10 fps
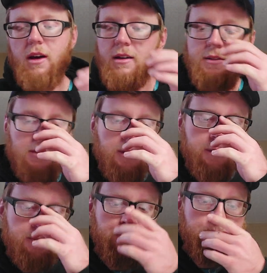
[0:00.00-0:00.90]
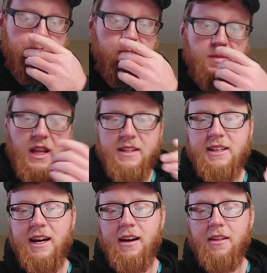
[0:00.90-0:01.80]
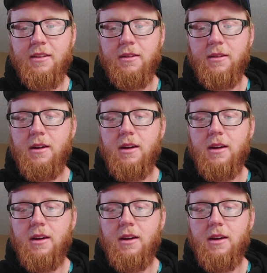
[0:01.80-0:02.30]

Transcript: and so that's kind of the